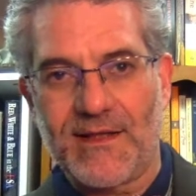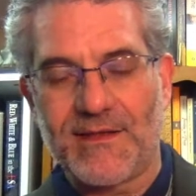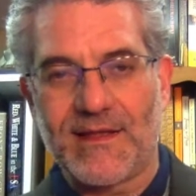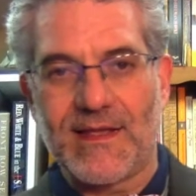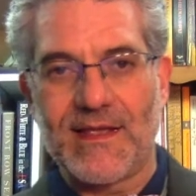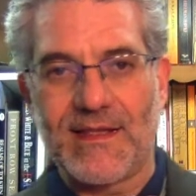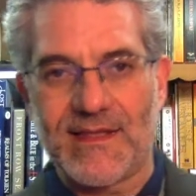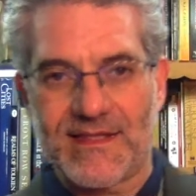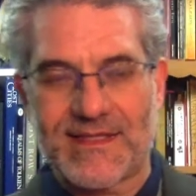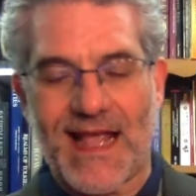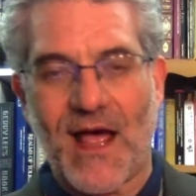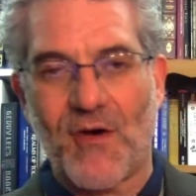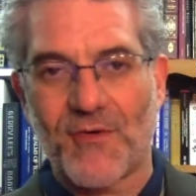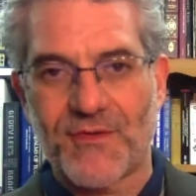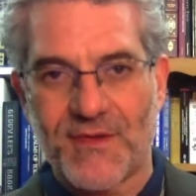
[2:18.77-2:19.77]
in the
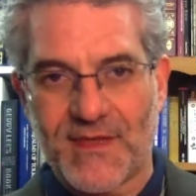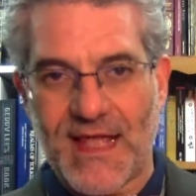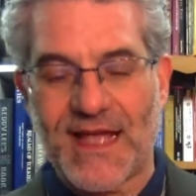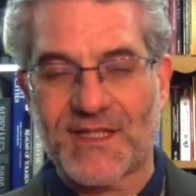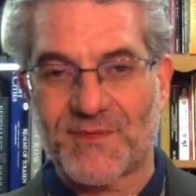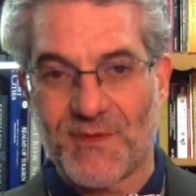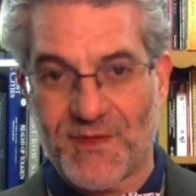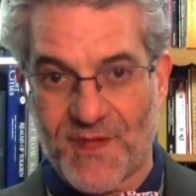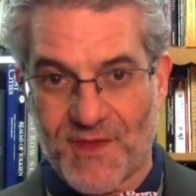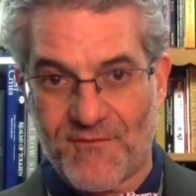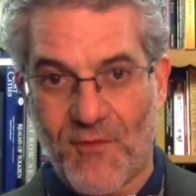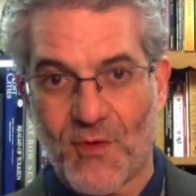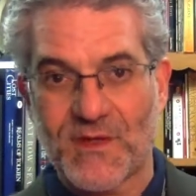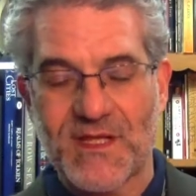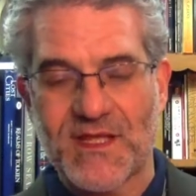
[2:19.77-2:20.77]
South, and that's what the
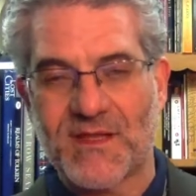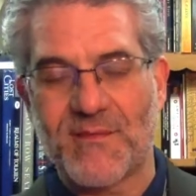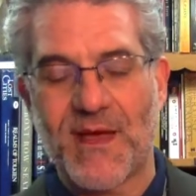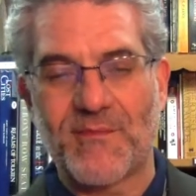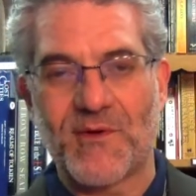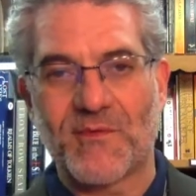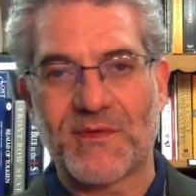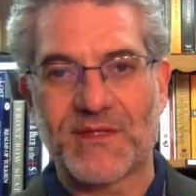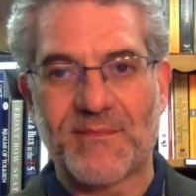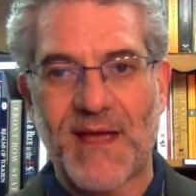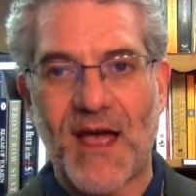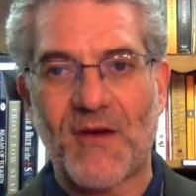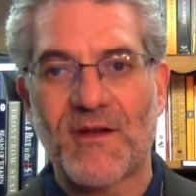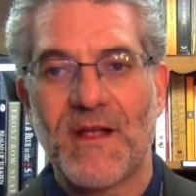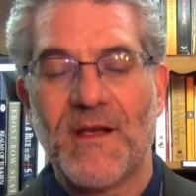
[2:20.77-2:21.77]
14th Amendment was
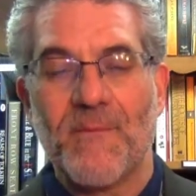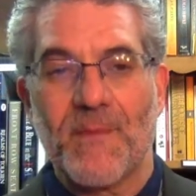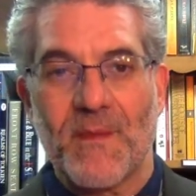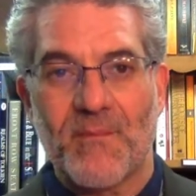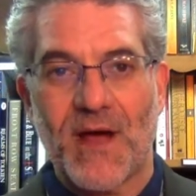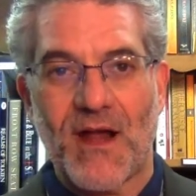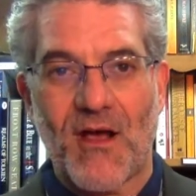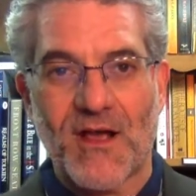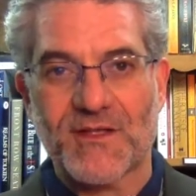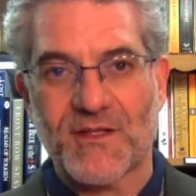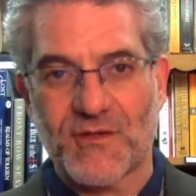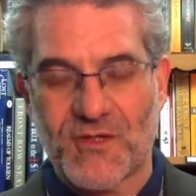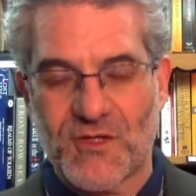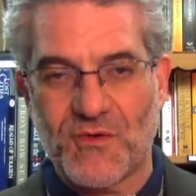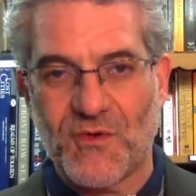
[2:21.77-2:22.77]
about, but also
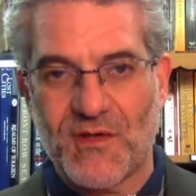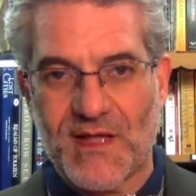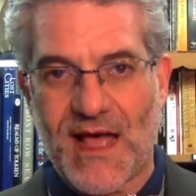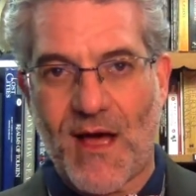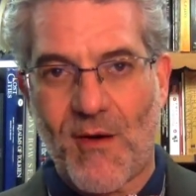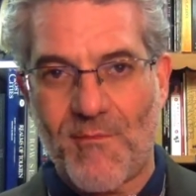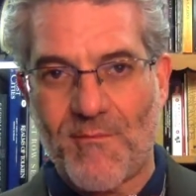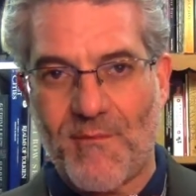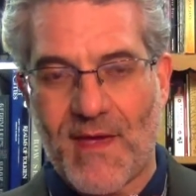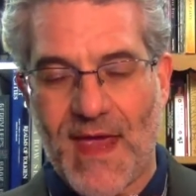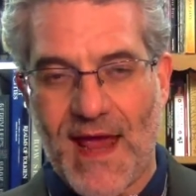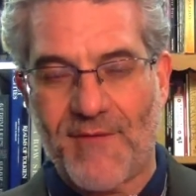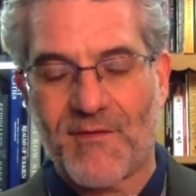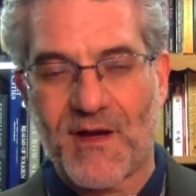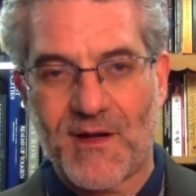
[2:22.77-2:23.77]
to allow
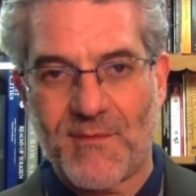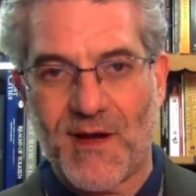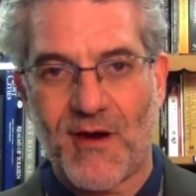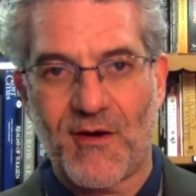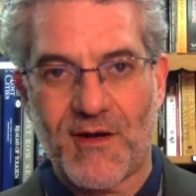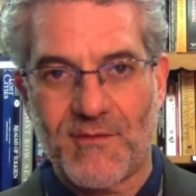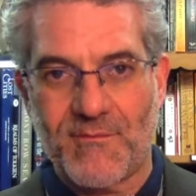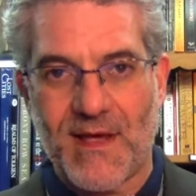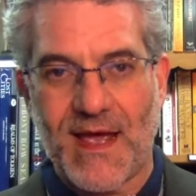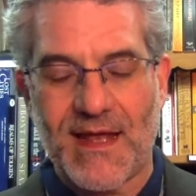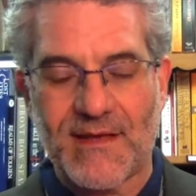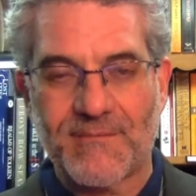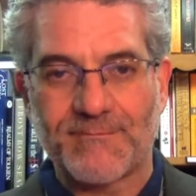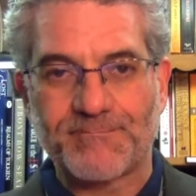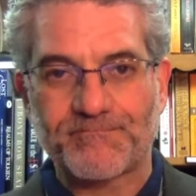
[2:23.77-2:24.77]
African American
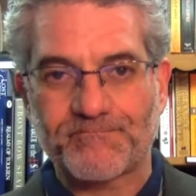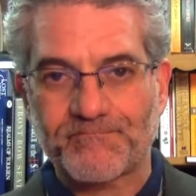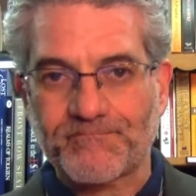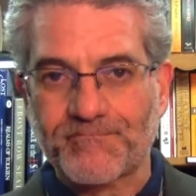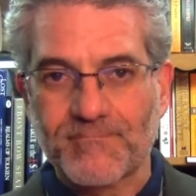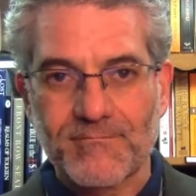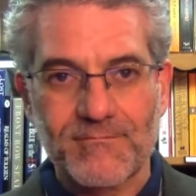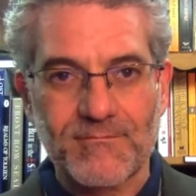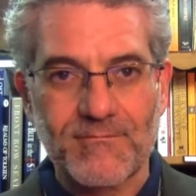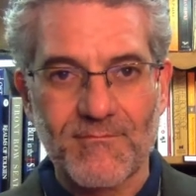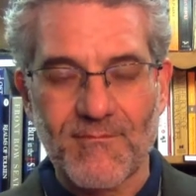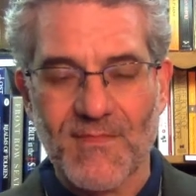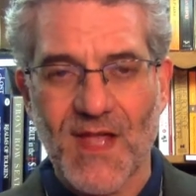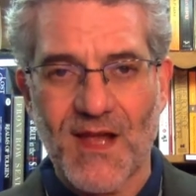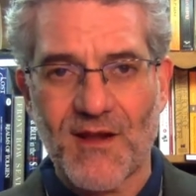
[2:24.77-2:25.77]
men
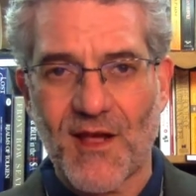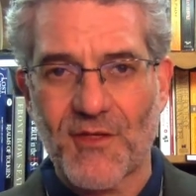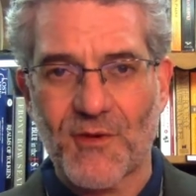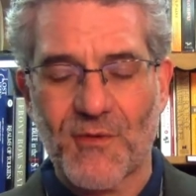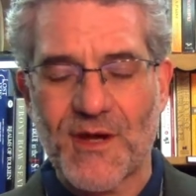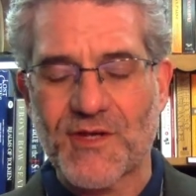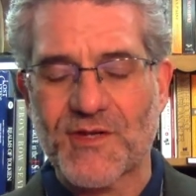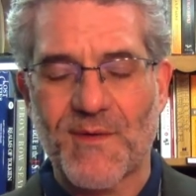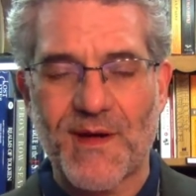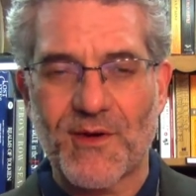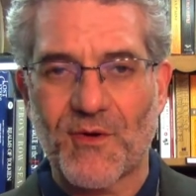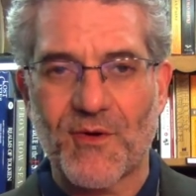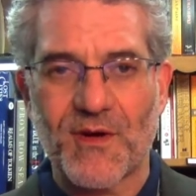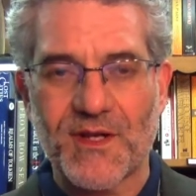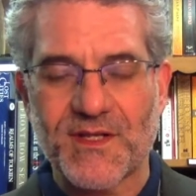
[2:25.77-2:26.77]
and other racial
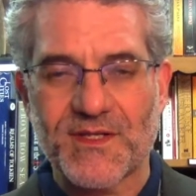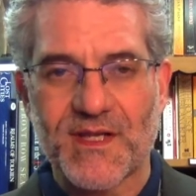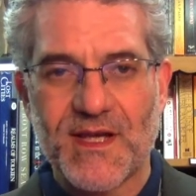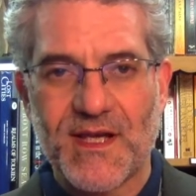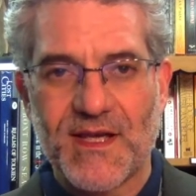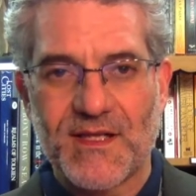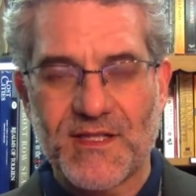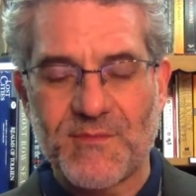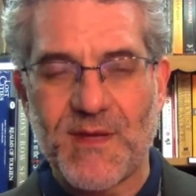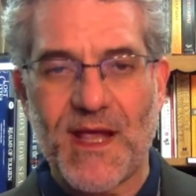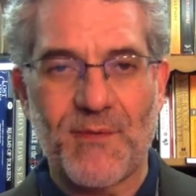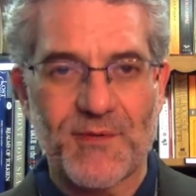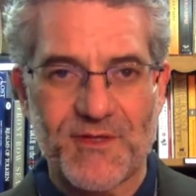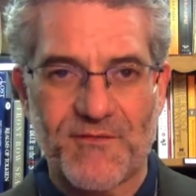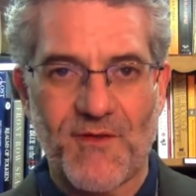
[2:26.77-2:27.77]
minorities to be
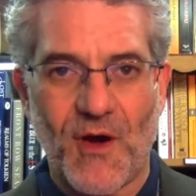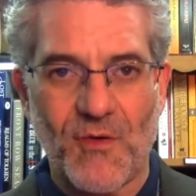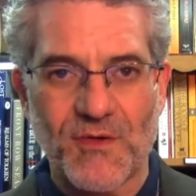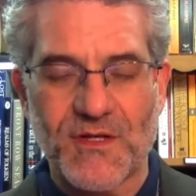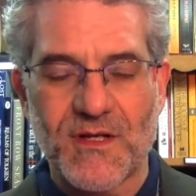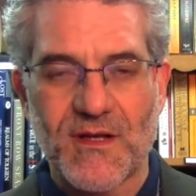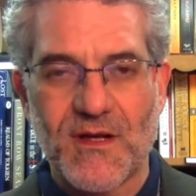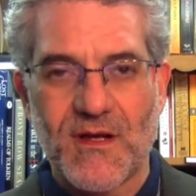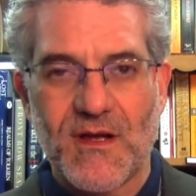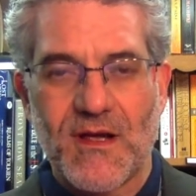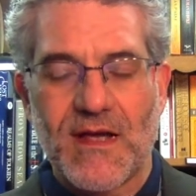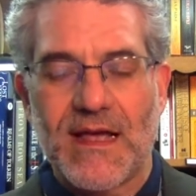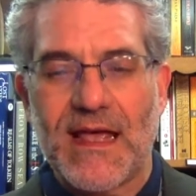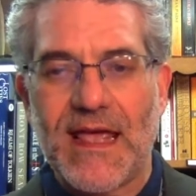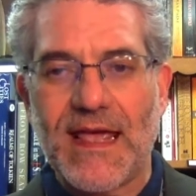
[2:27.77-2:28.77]
able to vote.
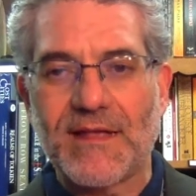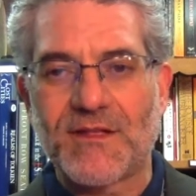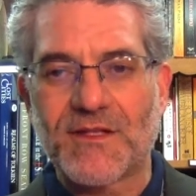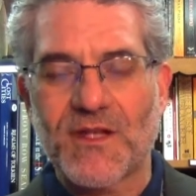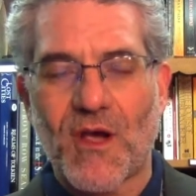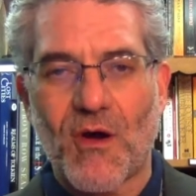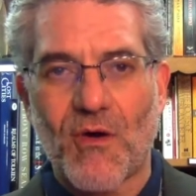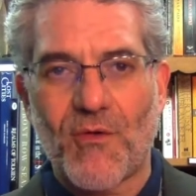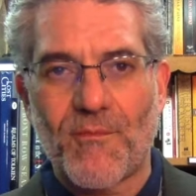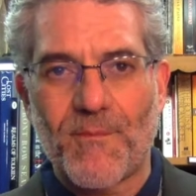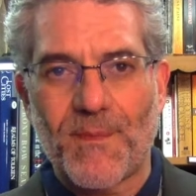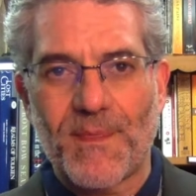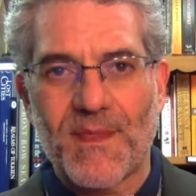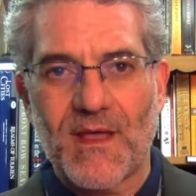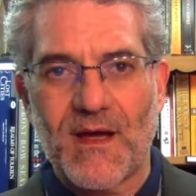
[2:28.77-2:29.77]
And so
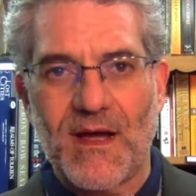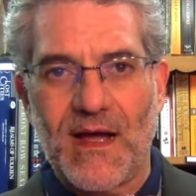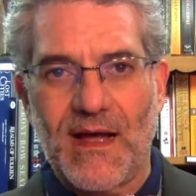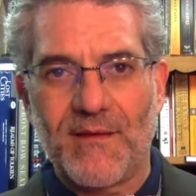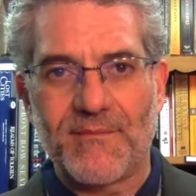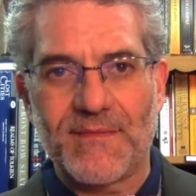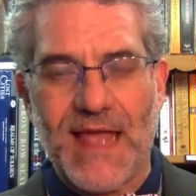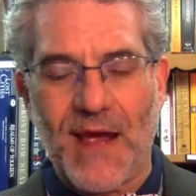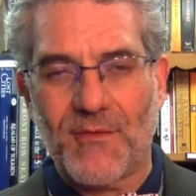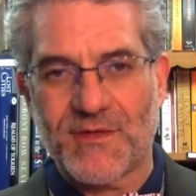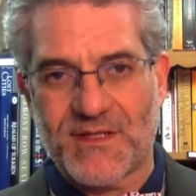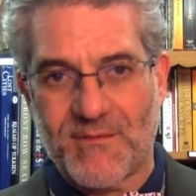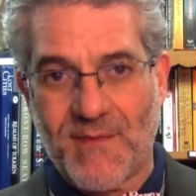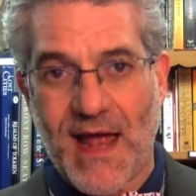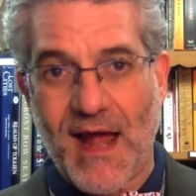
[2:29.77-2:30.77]
that
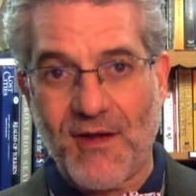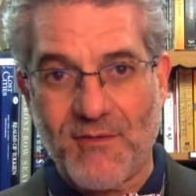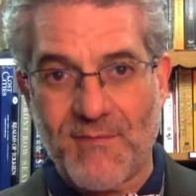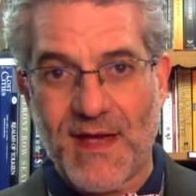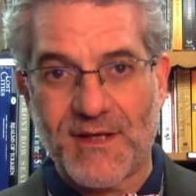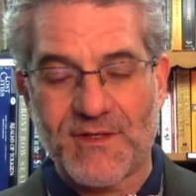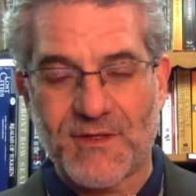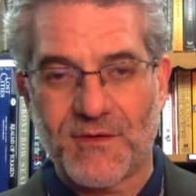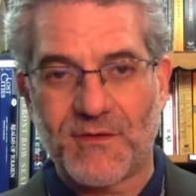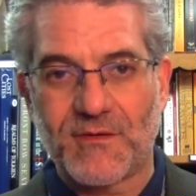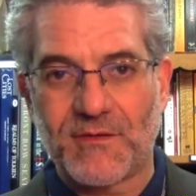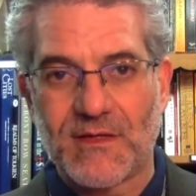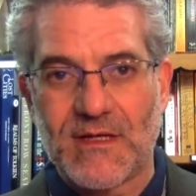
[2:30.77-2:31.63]
was a monumental